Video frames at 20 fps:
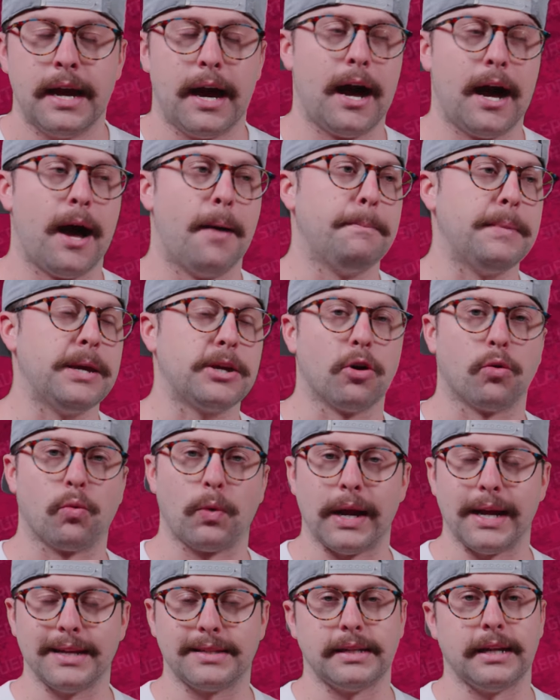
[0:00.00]
Mikko
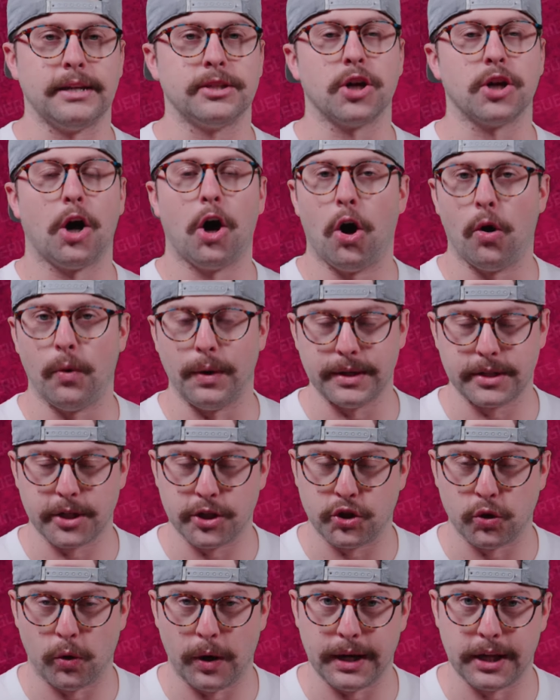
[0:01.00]
Rantanen's always a
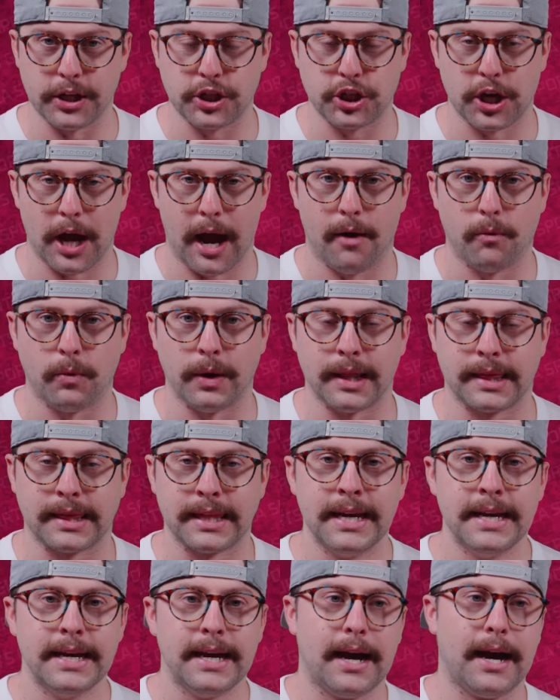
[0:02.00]
joy to chat with.
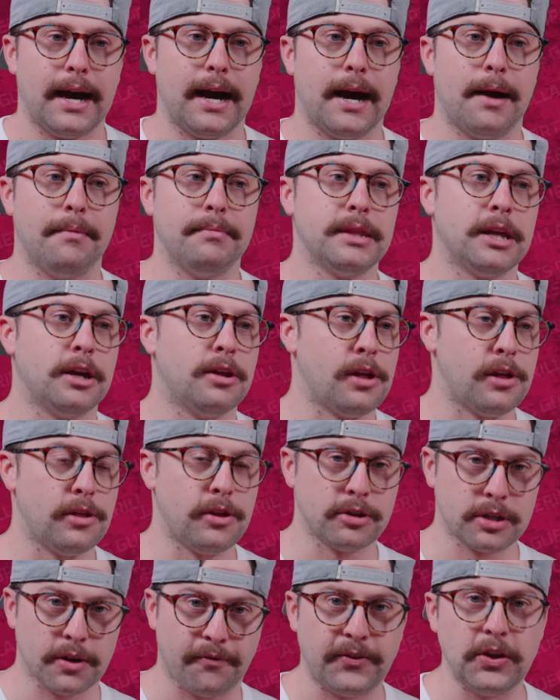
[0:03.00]

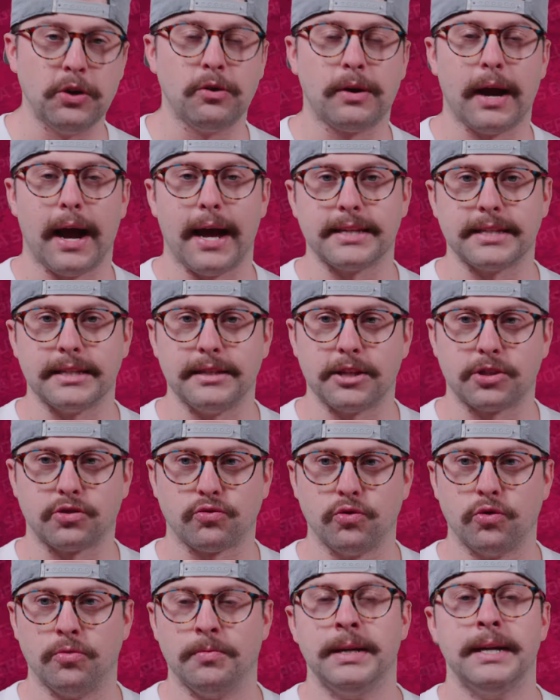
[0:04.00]
There's a few guys in this
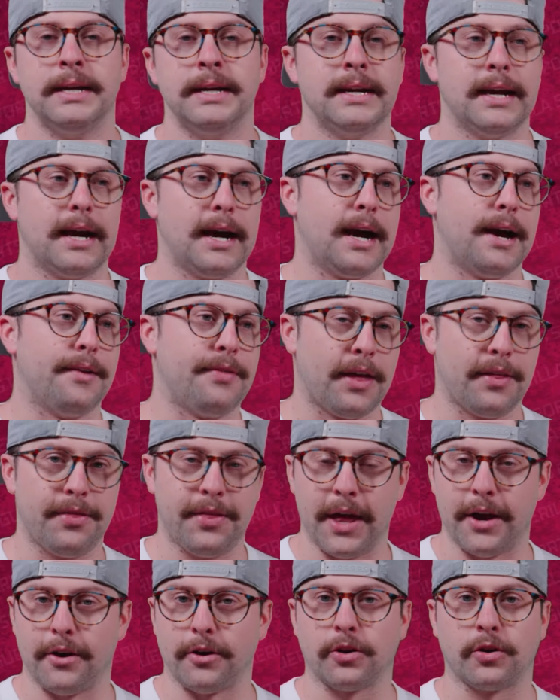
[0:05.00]
room
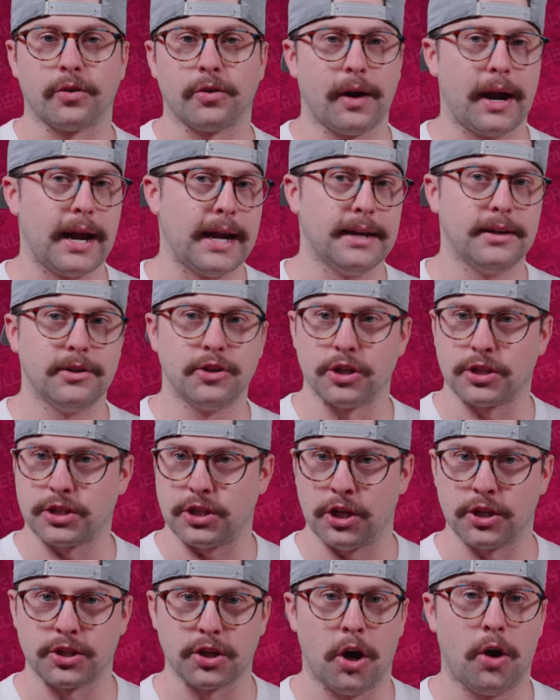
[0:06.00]
that are great.
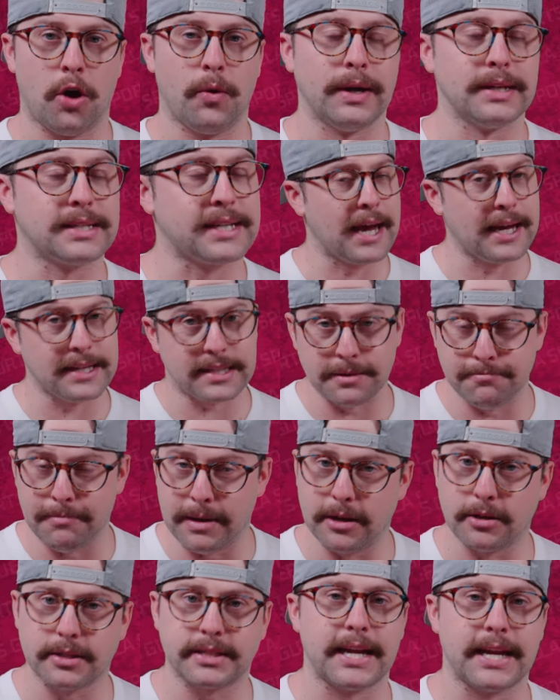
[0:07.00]
Just always Casey
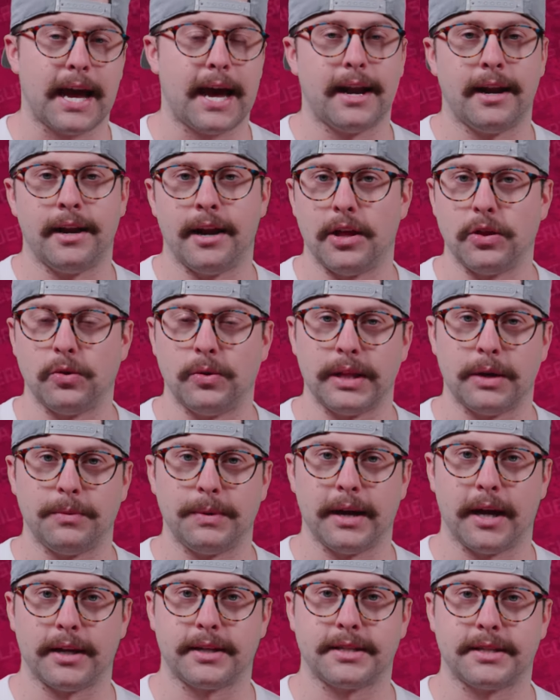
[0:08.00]
Mittelstadt, another one that
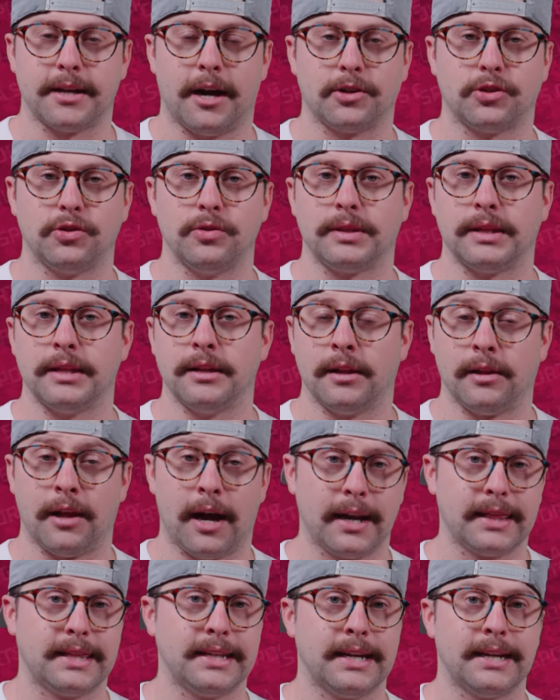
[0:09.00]
we got to talk to a
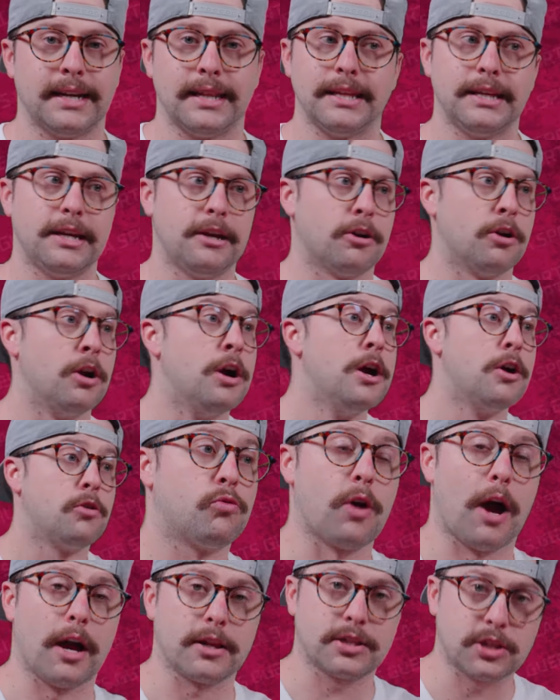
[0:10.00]
lot at the end of the year.
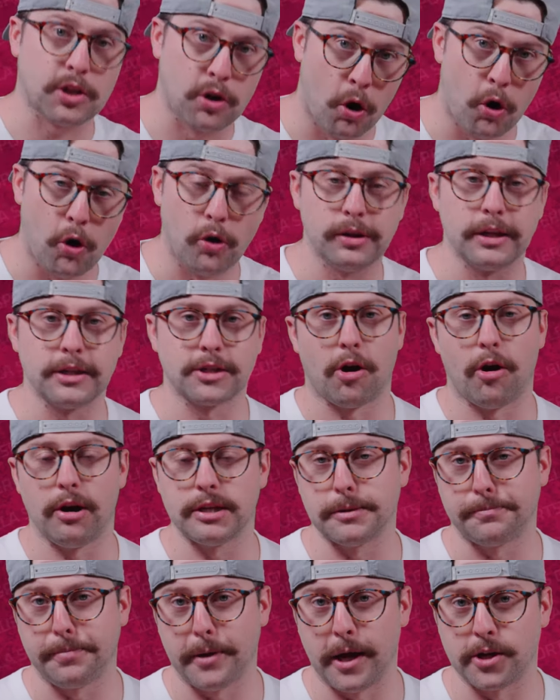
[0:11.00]
Ross Colton is
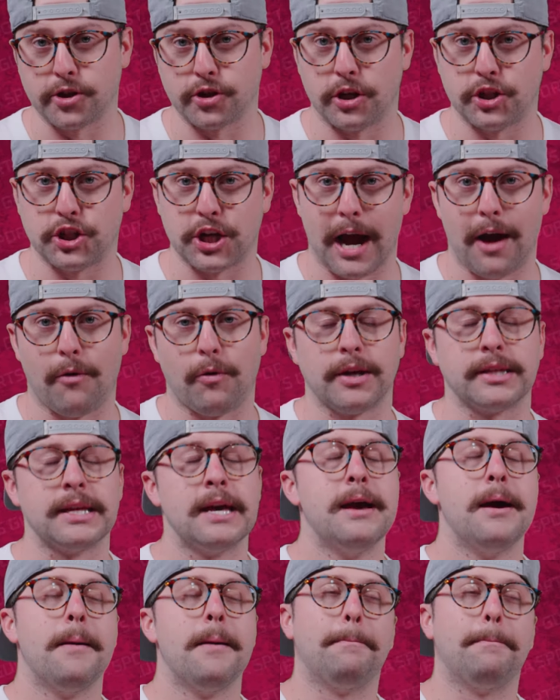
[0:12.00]
always a pleasure to chat with.